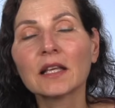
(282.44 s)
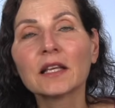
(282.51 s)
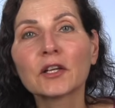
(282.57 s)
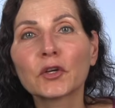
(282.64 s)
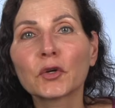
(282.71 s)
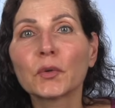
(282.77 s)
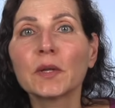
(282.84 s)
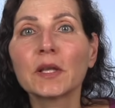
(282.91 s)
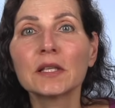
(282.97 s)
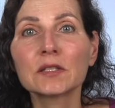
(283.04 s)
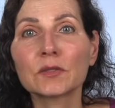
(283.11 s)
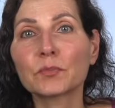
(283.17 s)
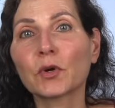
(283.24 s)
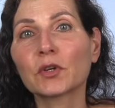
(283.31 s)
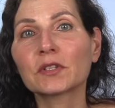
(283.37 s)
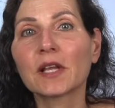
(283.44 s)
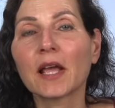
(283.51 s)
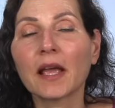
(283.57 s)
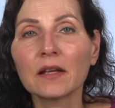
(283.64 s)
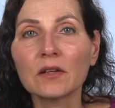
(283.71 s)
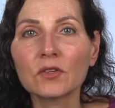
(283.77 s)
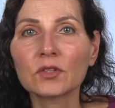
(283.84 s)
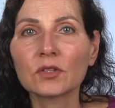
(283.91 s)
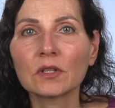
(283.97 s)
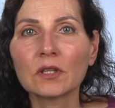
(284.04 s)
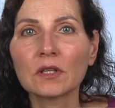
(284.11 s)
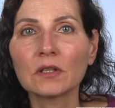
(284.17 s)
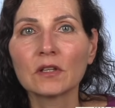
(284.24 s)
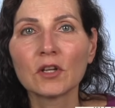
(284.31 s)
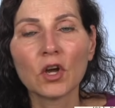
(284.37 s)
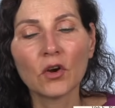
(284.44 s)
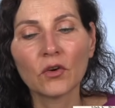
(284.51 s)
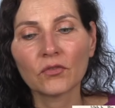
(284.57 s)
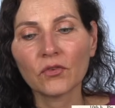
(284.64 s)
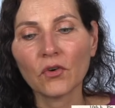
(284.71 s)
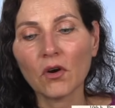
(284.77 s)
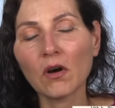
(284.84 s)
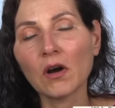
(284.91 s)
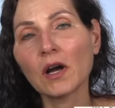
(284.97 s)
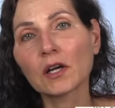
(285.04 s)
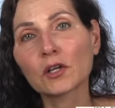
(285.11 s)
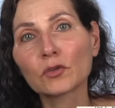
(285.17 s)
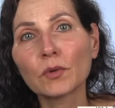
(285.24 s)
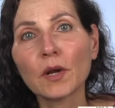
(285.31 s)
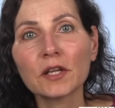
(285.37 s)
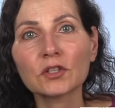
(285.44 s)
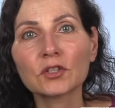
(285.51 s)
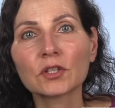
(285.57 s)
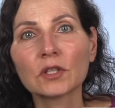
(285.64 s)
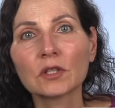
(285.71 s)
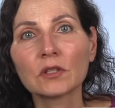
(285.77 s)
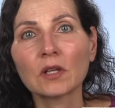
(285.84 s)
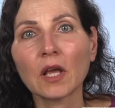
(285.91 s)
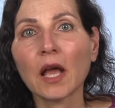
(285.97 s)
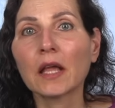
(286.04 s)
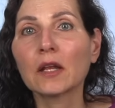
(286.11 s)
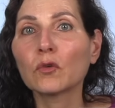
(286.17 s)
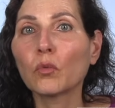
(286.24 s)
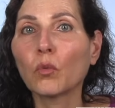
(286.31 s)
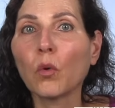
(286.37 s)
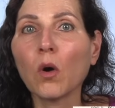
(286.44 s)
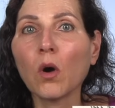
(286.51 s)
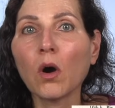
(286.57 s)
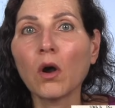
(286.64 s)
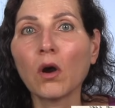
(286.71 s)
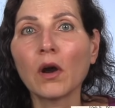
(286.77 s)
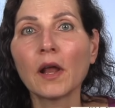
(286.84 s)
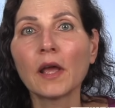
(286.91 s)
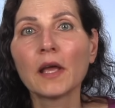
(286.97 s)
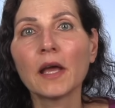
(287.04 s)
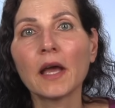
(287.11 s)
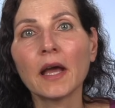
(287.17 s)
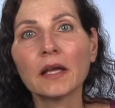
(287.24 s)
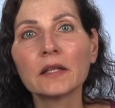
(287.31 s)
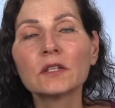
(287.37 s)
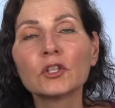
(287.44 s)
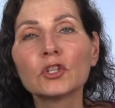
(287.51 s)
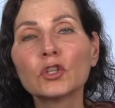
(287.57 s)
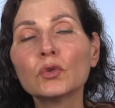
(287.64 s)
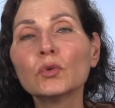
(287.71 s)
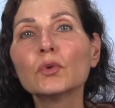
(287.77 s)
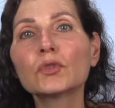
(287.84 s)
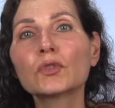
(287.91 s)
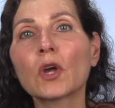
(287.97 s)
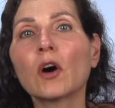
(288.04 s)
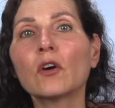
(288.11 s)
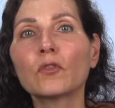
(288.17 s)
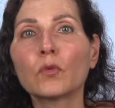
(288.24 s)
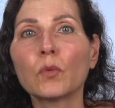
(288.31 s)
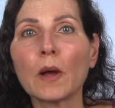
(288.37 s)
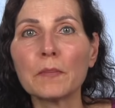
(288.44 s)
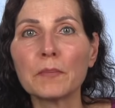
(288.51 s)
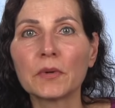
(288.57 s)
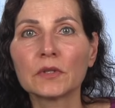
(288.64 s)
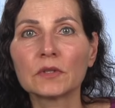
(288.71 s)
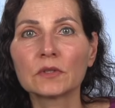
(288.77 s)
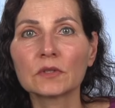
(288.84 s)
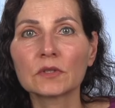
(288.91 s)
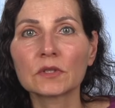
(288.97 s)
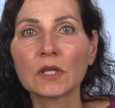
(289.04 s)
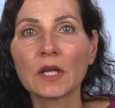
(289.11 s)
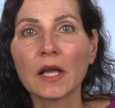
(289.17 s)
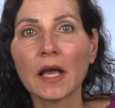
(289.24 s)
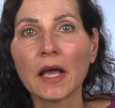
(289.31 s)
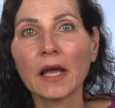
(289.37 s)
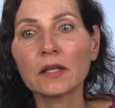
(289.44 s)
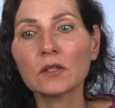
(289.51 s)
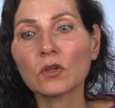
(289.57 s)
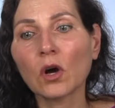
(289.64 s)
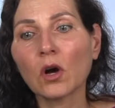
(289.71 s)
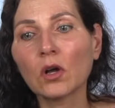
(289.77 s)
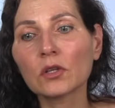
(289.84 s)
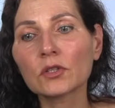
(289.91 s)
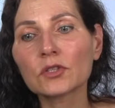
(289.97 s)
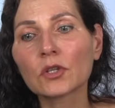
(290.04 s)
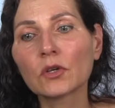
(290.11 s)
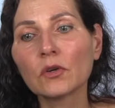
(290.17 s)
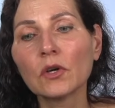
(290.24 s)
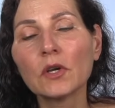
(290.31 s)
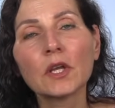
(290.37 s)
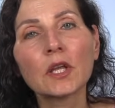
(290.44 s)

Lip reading: increased potential for aggression and war and the use of weapons, and also